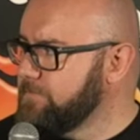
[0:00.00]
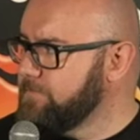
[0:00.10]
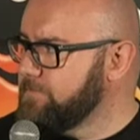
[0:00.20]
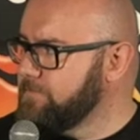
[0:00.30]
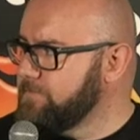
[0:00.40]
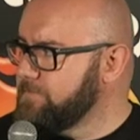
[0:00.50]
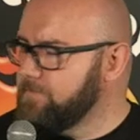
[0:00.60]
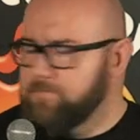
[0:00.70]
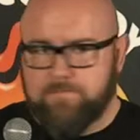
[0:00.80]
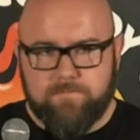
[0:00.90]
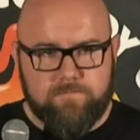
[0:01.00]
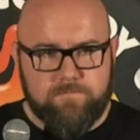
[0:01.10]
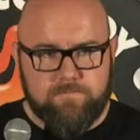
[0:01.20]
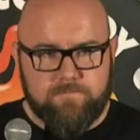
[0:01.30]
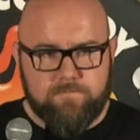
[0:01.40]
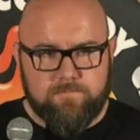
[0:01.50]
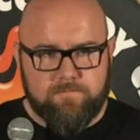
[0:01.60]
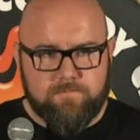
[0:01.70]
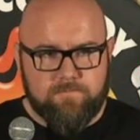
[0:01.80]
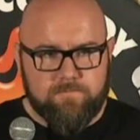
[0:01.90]

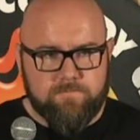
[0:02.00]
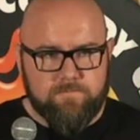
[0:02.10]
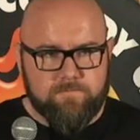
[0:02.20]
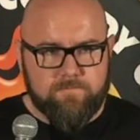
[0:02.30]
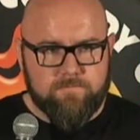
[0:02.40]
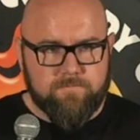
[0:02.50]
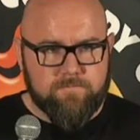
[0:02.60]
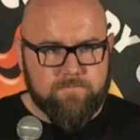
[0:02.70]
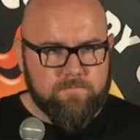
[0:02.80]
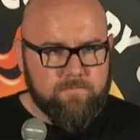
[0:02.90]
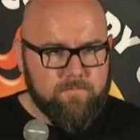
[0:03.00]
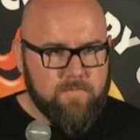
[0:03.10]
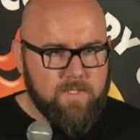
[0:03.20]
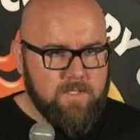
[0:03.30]
No one is speaking in this clip.